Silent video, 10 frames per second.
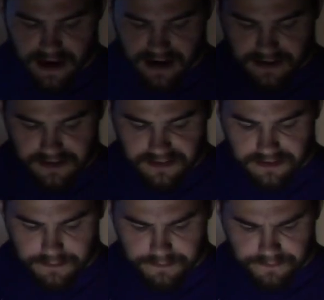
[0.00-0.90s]
that
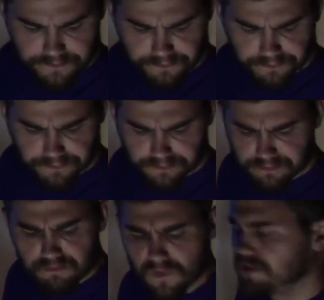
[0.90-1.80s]
is,
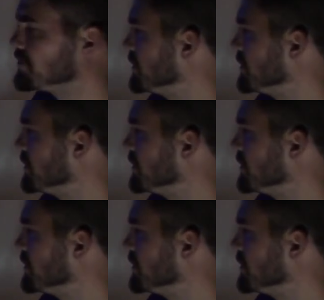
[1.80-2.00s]
so